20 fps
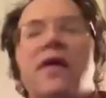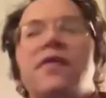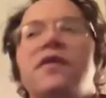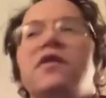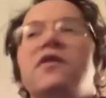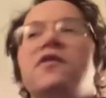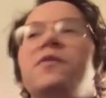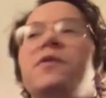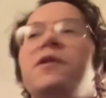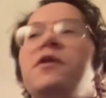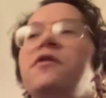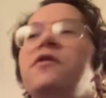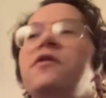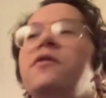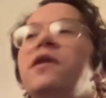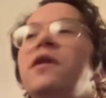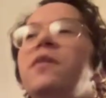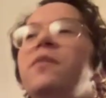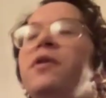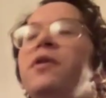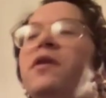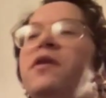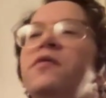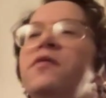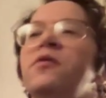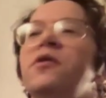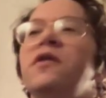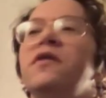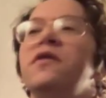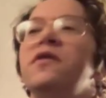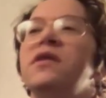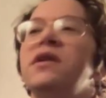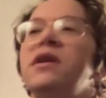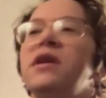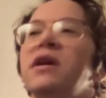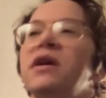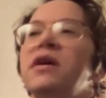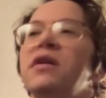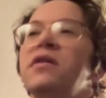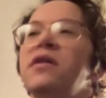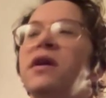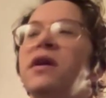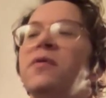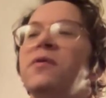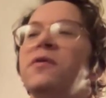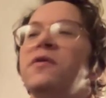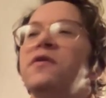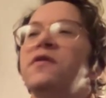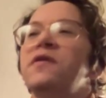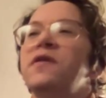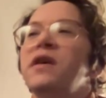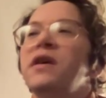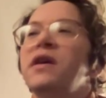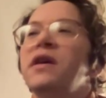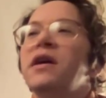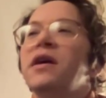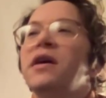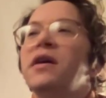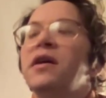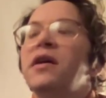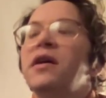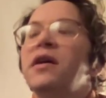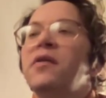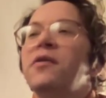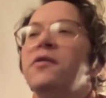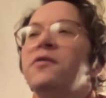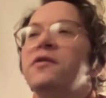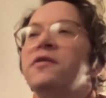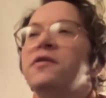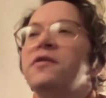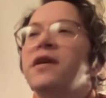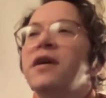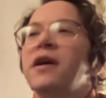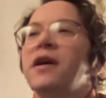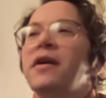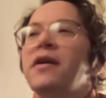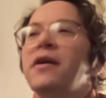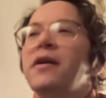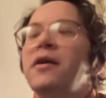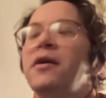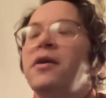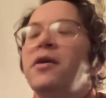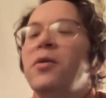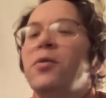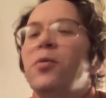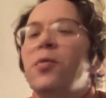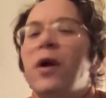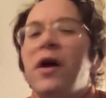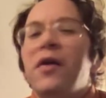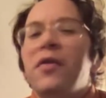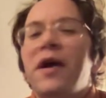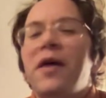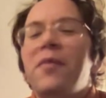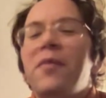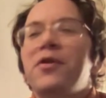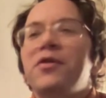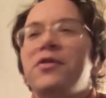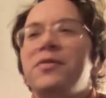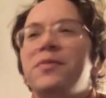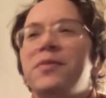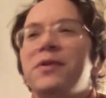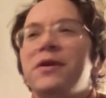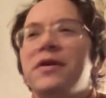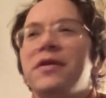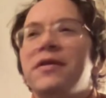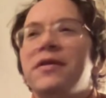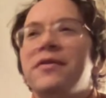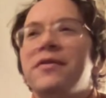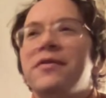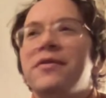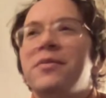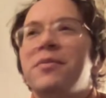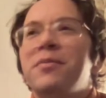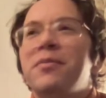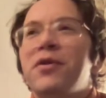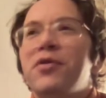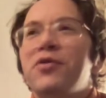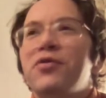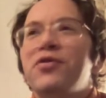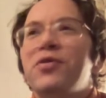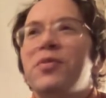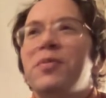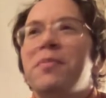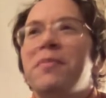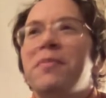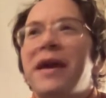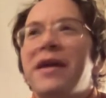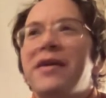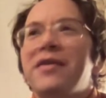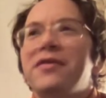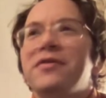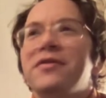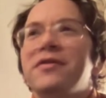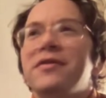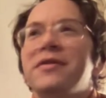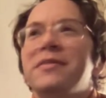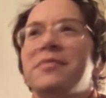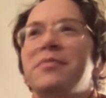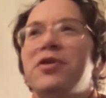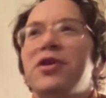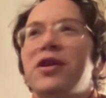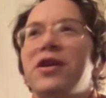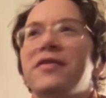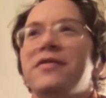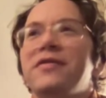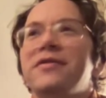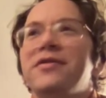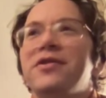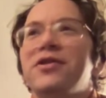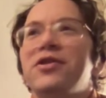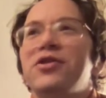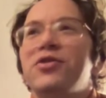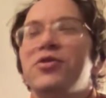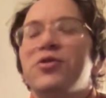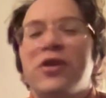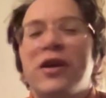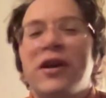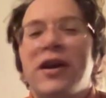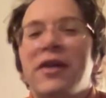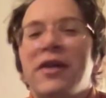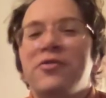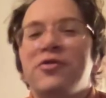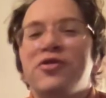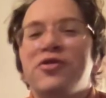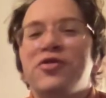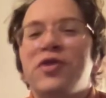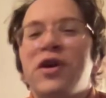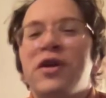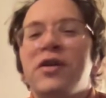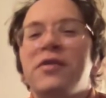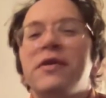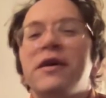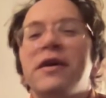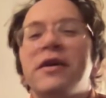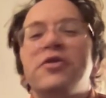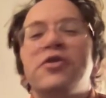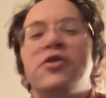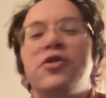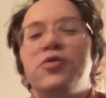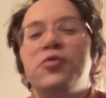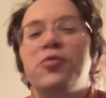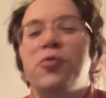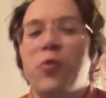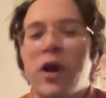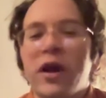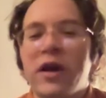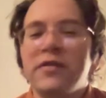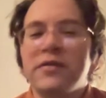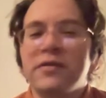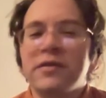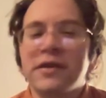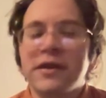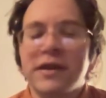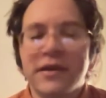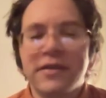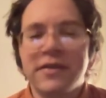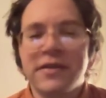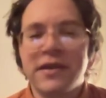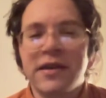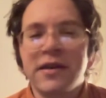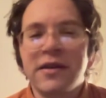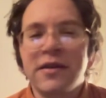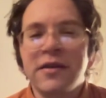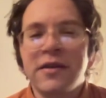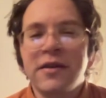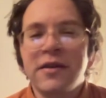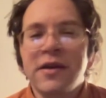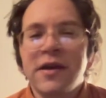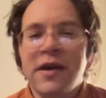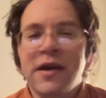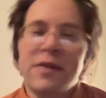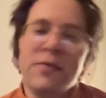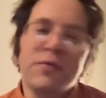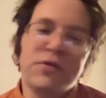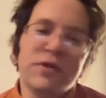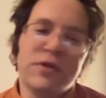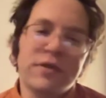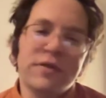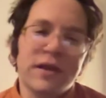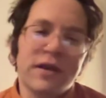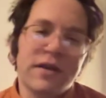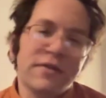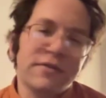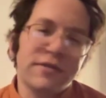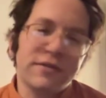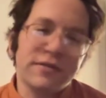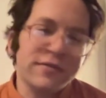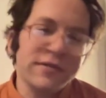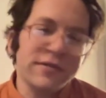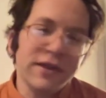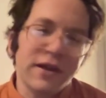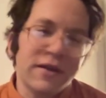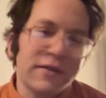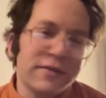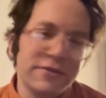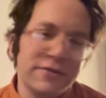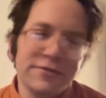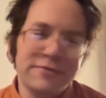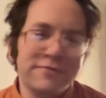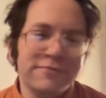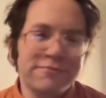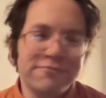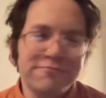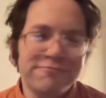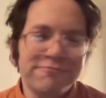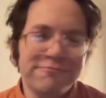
had the experience with that place where as a kid I would see it and I was just like, wow, that must be the most amazing place in the U. Like I couldn't wait to eat there. And then when you eat there, it's just, you know, it's